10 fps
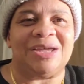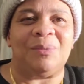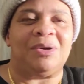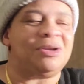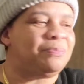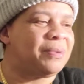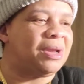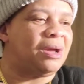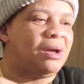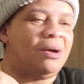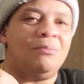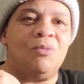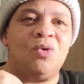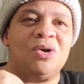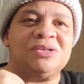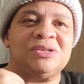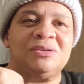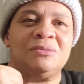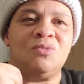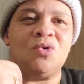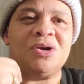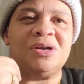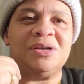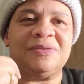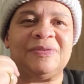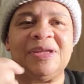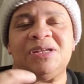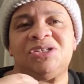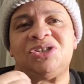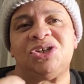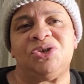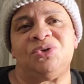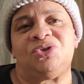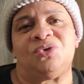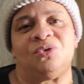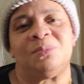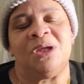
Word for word: We're going to bring uh, more, more things to YouTube.